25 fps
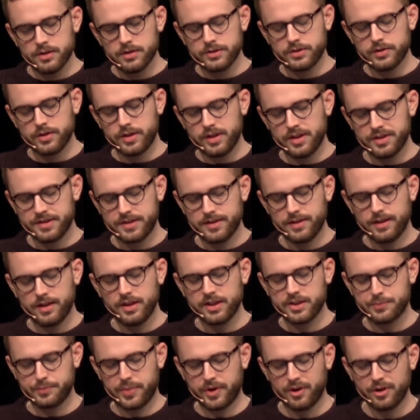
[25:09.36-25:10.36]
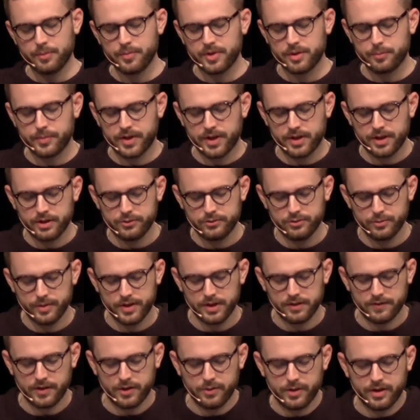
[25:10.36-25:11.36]
So it is still an experiment, but I do
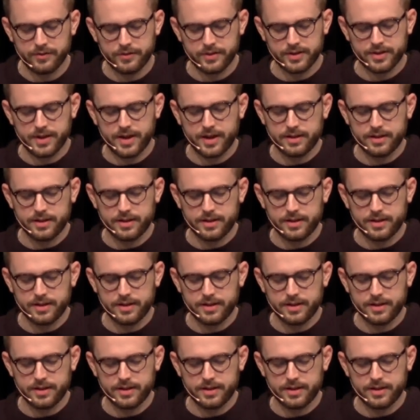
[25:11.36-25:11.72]
believe, however,